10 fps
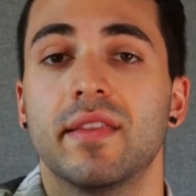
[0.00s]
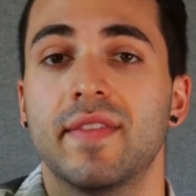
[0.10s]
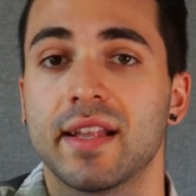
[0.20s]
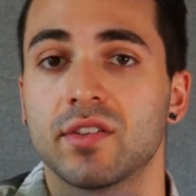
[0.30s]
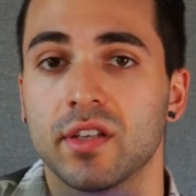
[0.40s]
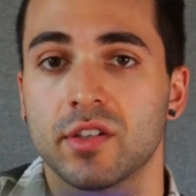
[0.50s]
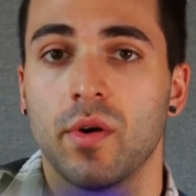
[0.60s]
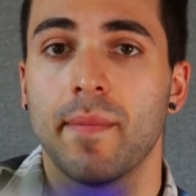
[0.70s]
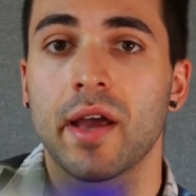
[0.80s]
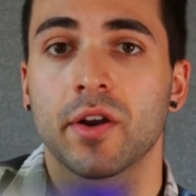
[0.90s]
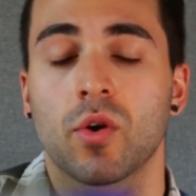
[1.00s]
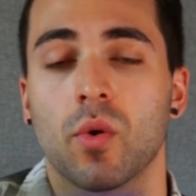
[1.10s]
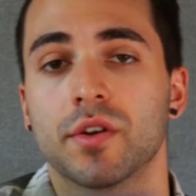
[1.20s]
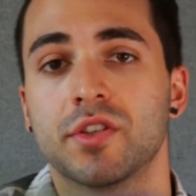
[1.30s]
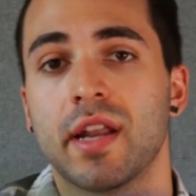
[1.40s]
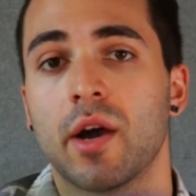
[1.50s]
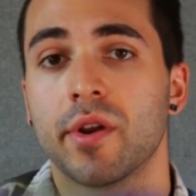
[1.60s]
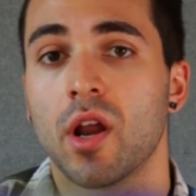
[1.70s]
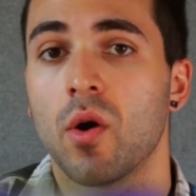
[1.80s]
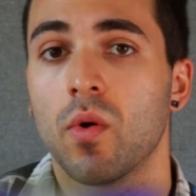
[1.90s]
That's also a minor chord. So now we
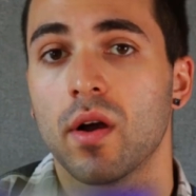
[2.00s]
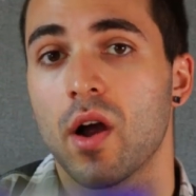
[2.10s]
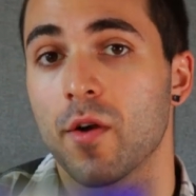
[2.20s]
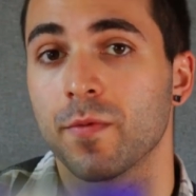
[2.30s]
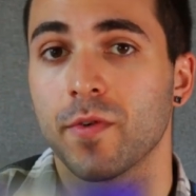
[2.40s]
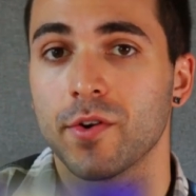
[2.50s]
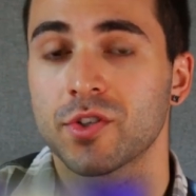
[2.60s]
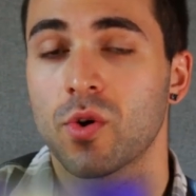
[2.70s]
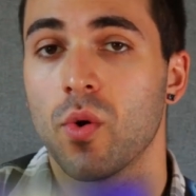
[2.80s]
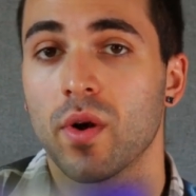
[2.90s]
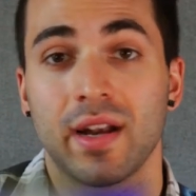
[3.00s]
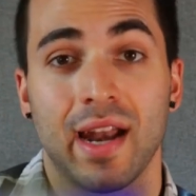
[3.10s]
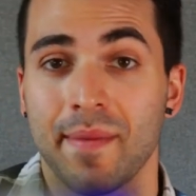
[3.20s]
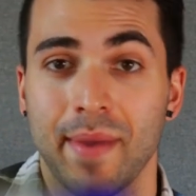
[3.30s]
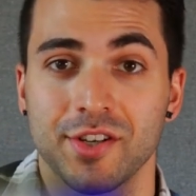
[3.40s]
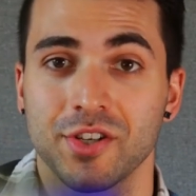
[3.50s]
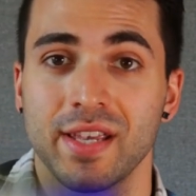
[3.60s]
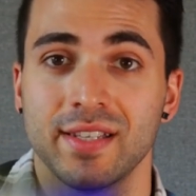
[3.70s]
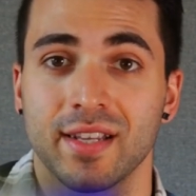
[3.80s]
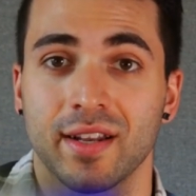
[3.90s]
know our first chord in any major
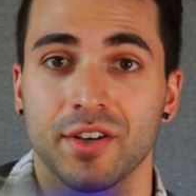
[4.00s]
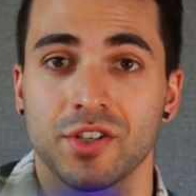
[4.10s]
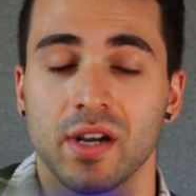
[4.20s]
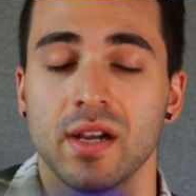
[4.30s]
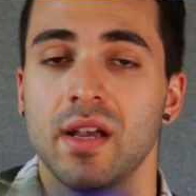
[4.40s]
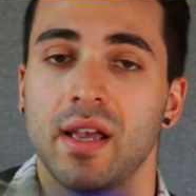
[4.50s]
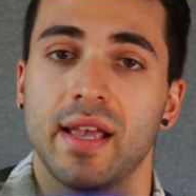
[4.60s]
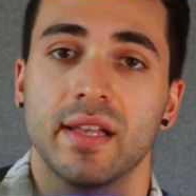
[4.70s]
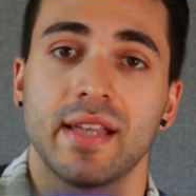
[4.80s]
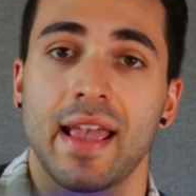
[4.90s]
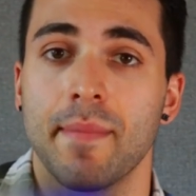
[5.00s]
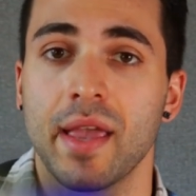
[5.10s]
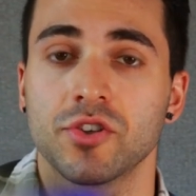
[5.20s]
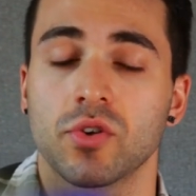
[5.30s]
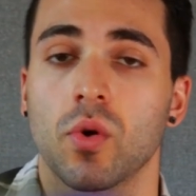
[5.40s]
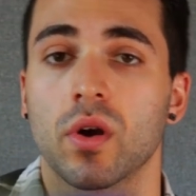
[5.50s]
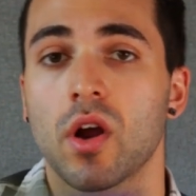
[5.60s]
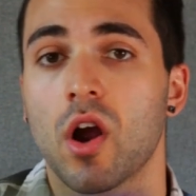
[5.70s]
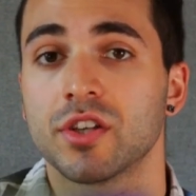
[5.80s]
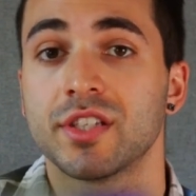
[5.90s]
key signature is a major chord.
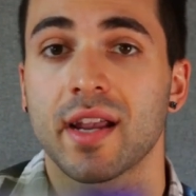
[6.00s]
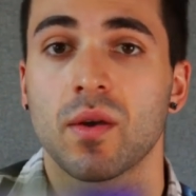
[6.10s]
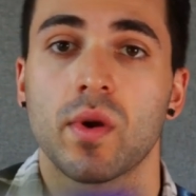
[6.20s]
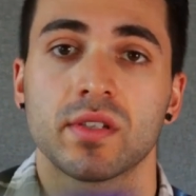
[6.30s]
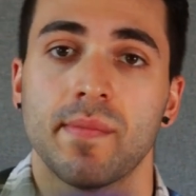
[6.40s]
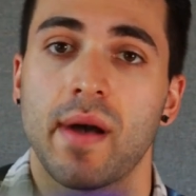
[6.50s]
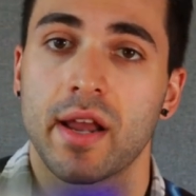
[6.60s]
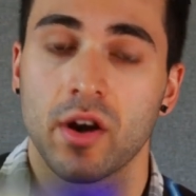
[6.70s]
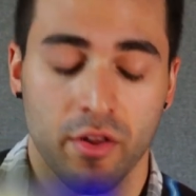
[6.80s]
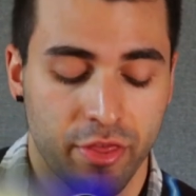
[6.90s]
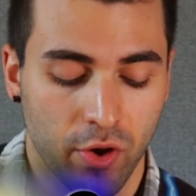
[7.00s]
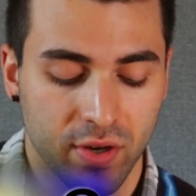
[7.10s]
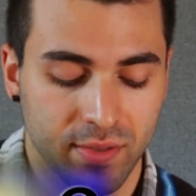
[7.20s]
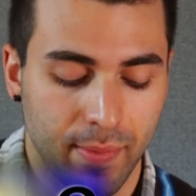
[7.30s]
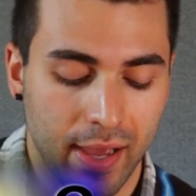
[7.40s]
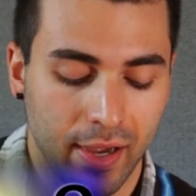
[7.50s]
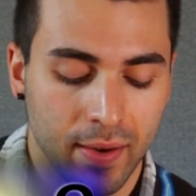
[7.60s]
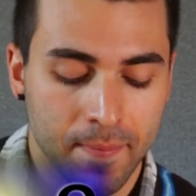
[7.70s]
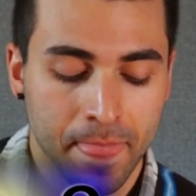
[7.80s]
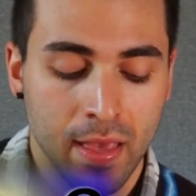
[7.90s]
Our second one is a minor. Our third is a
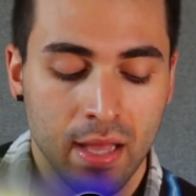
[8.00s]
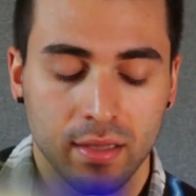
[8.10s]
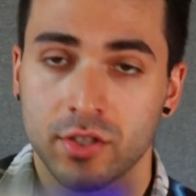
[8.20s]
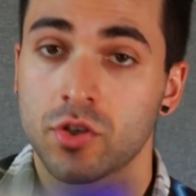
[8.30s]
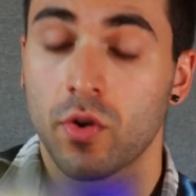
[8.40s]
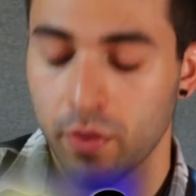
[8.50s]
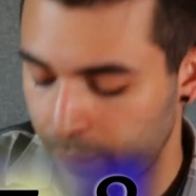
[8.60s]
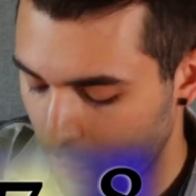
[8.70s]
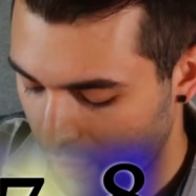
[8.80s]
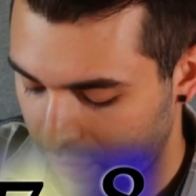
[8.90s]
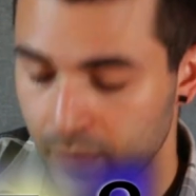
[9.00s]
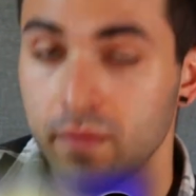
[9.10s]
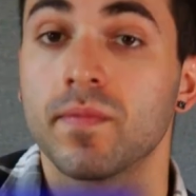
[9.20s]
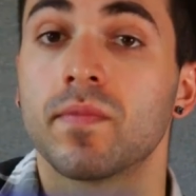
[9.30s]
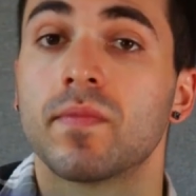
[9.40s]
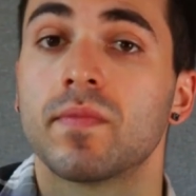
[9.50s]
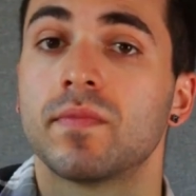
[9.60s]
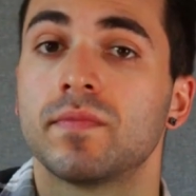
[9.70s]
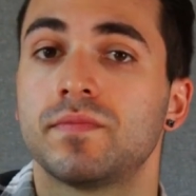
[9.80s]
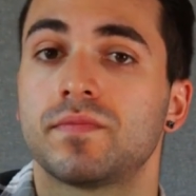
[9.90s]
minor. Let's go to the fourth.
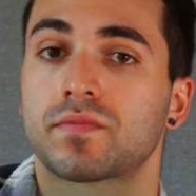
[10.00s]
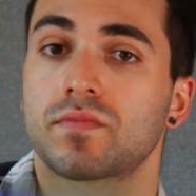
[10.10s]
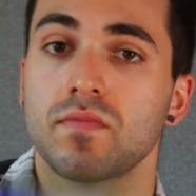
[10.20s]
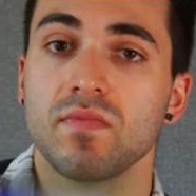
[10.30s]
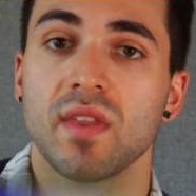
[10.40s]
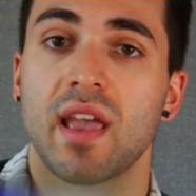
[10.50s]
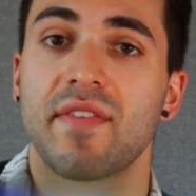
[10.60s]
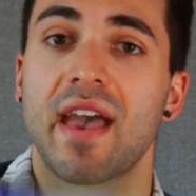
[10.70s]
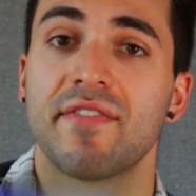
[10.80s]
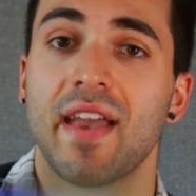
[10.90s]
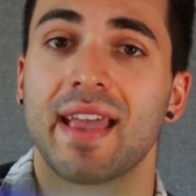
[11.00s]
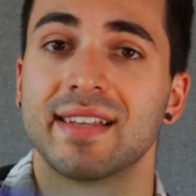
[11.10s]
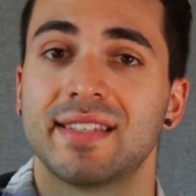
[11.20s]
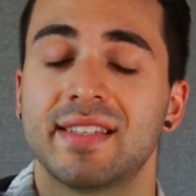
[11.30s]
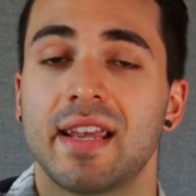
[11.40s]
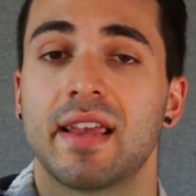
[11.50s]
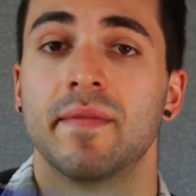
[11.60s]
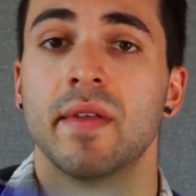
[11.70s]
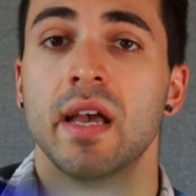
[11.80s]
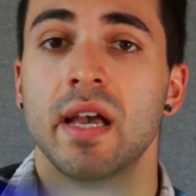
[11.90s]
If F, A, and C.